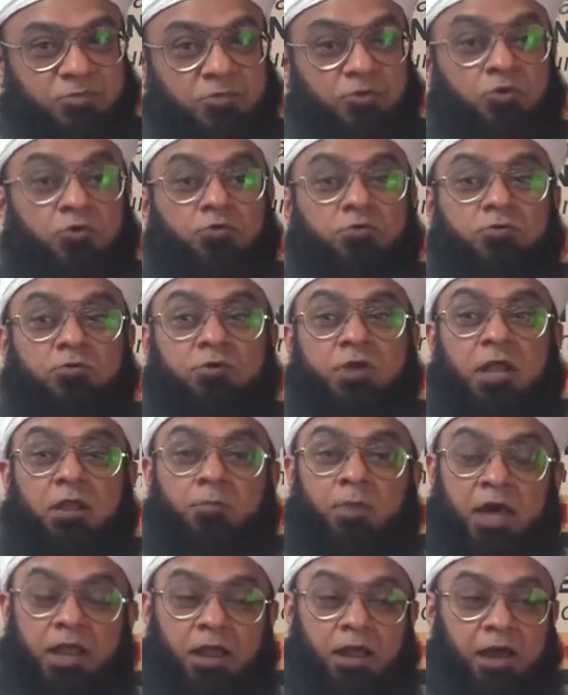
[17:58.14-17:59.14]
through
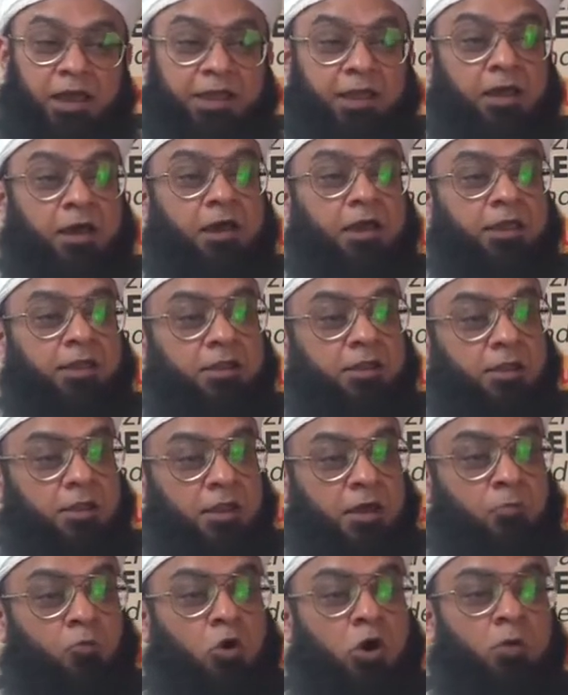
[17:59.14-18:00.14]
kalma la ilaha
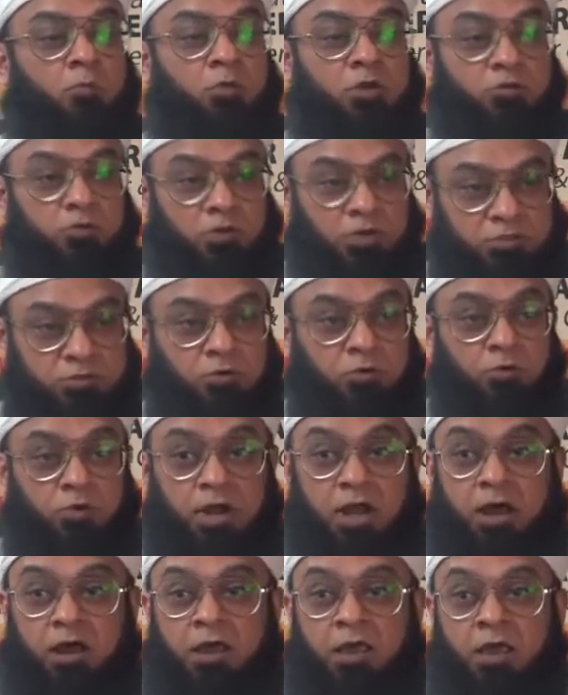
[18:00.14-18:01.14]
illallah Muhammadur
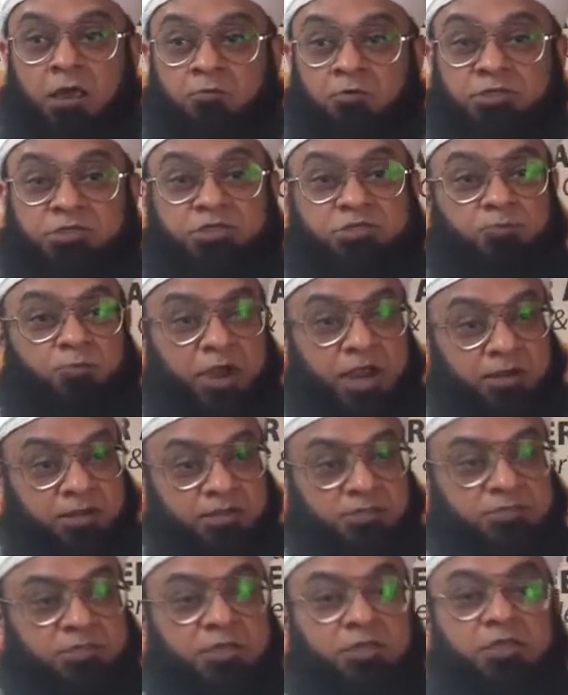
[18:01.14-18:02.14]
Rasulullah, which is
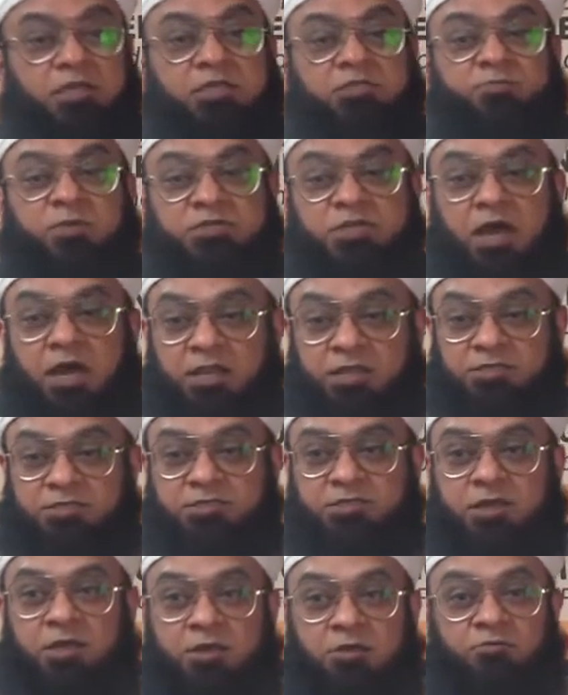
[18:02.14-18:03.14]
practiced in these
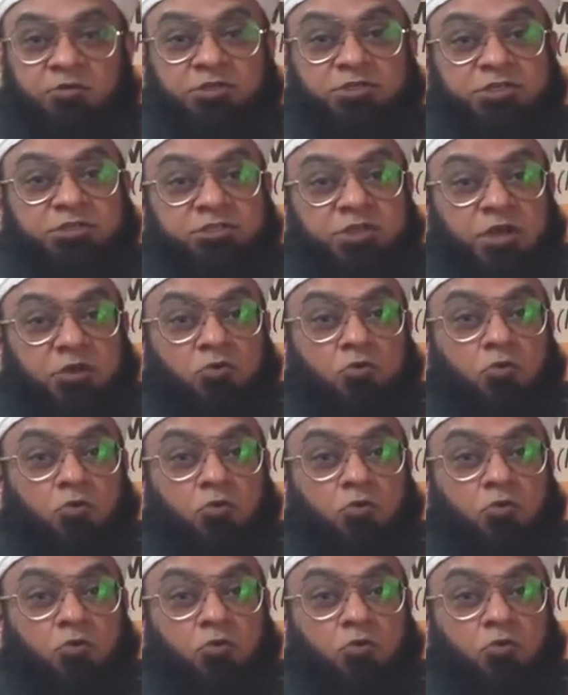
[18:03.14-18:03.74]
majalis, which is the